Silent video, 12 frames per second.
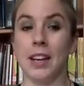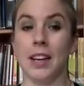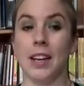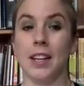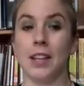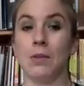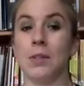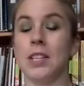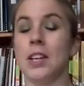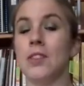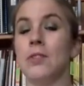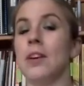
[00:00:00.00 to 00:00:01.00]
There was
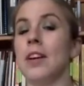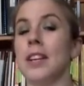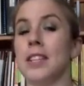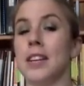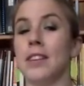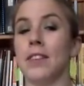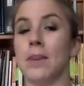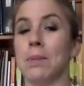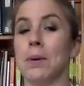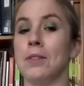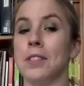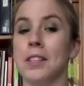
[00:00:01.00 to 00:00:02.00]
another unidentified
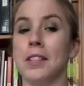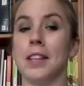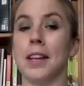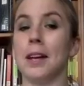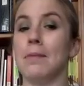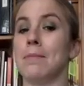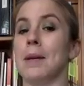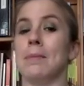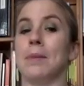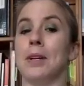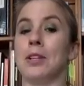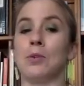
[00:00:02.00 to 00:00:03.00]
person that
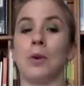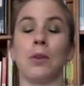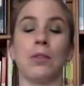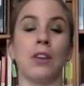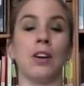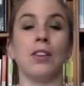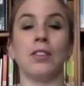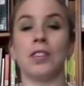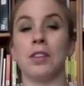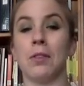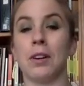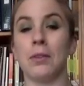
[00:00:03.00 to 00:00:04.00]
people on Twitter thought looked
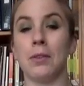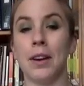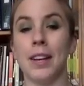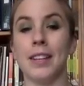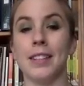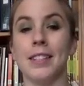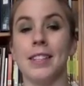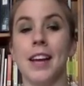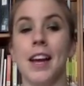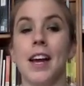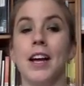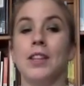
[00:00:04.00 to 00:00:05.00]
like Rick Moranis.
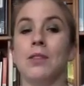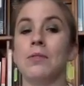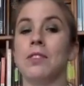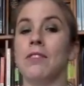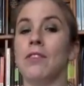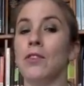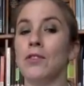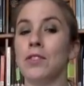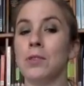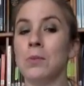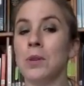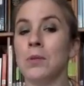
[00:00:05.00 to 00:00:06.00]
And there was a photo of
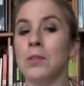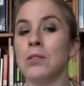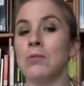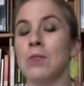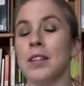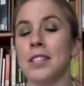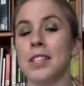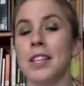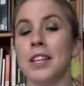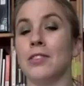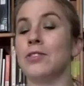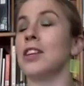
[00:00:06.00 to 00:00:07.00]
someone who was arrested
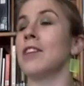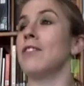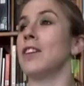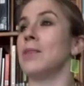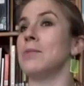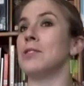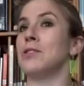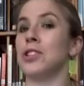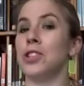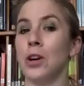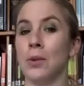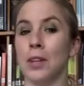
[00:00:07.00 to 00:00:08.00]
that looked like fellow Mr.
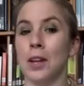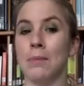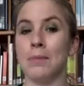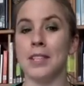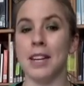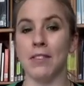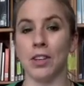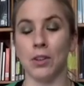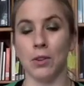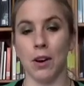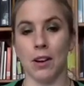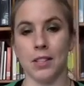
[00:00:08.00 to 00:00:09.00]
Show alum David
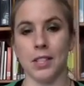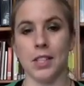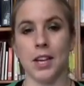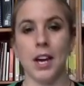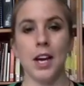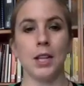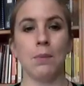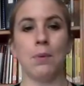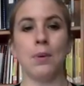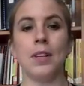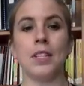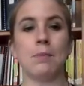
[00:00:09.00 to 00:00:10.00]
Cross. The
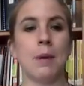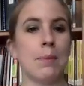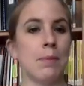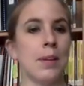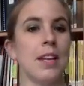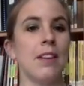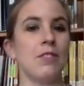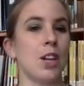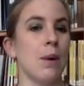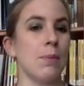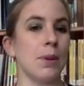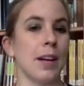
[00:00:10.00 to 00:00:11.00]
point is, people can have
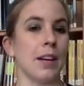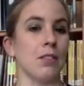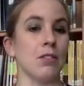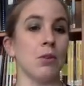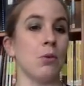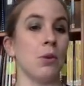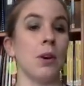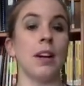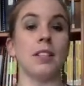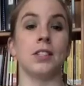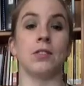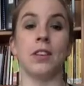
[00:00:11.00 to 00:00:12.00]
doppelgangers, or
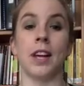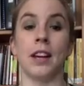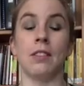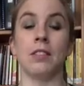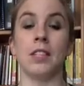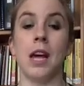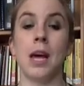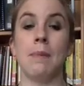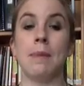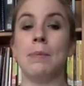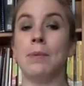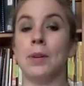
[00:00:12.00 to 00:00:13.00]
at certain angles,
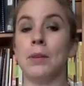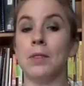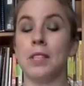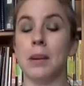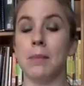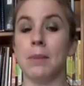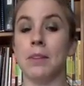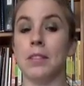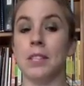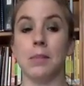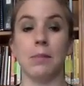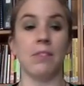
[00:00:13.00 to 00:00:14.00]
people can resemble
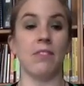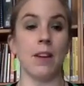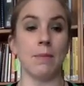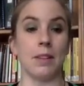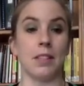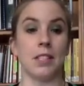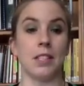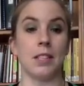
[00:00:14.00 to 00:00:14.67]
someone famous.